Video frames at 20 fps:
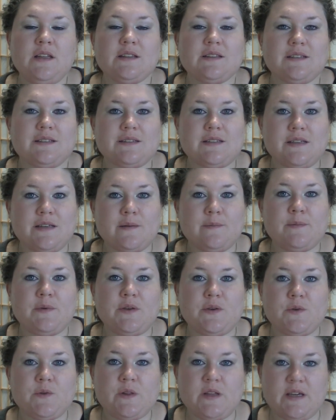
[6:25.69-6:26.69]
The tip
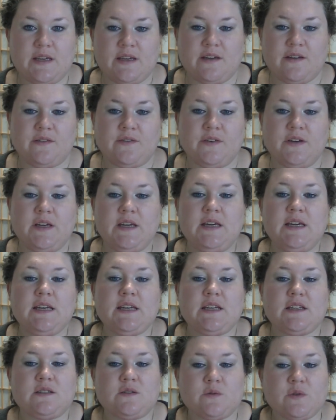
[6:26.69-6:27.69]
you leave
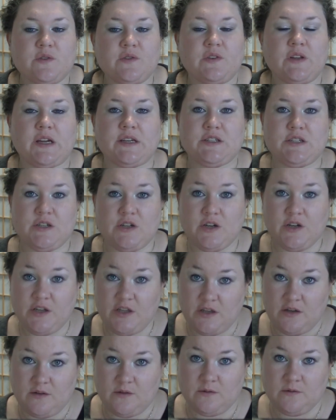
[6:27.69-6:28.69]
is a reflection on
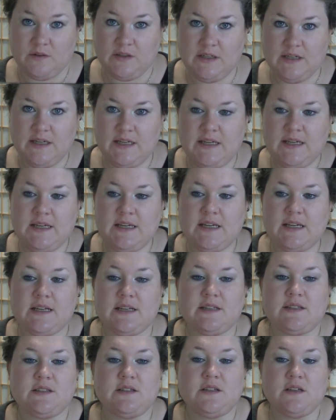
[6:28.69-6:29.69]
you. It
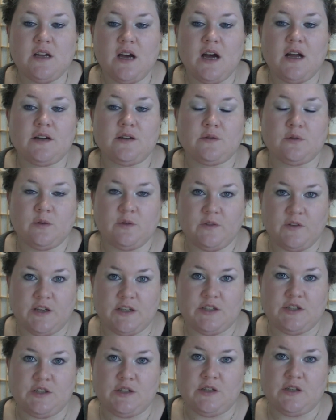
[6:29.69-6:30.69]
is not a
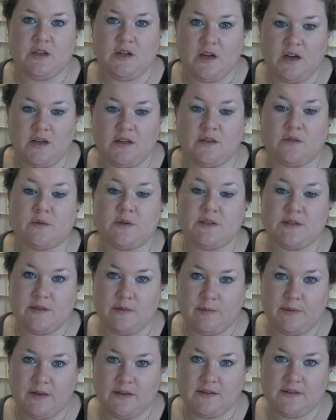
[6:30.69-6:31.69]
reflection on the
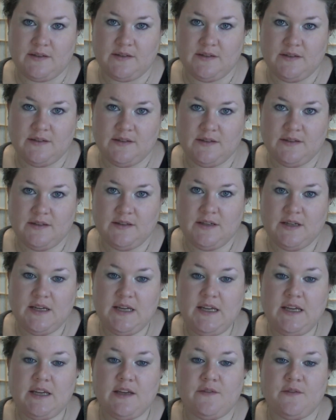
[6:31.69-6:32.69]
recipient.
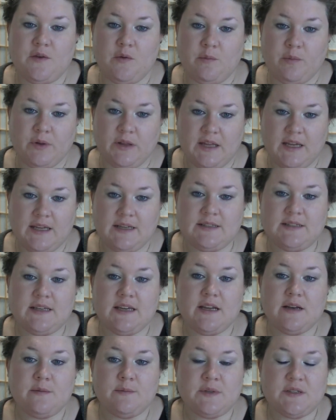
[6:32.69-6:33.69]
If you plan to
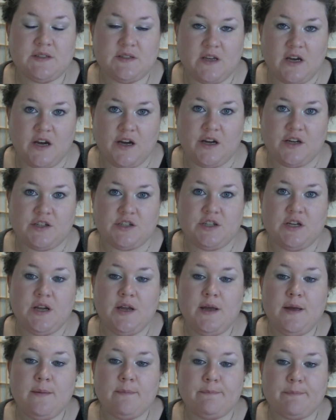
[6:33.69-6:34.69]
get a massage,
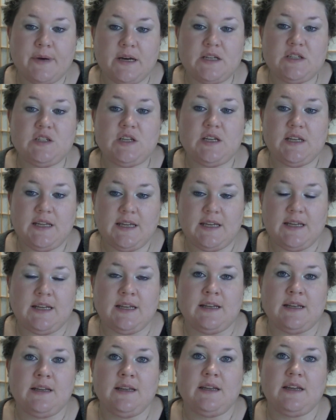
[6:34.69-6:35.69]
budget
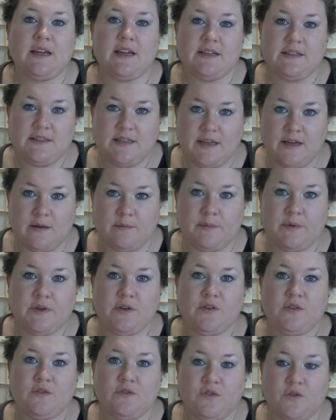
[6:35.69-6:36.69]
in a tip
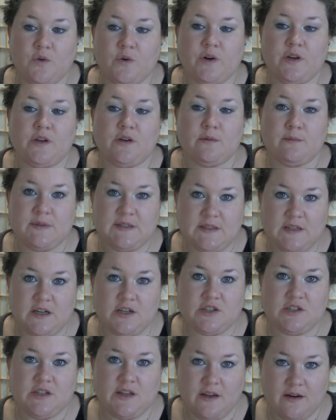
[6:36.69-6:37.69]
for your
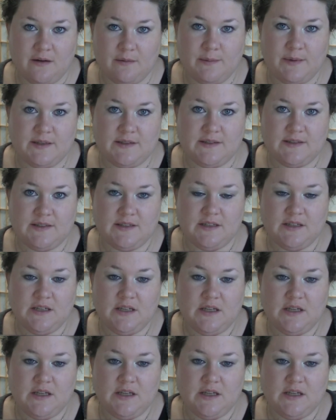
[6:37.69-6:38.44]
massage therapist.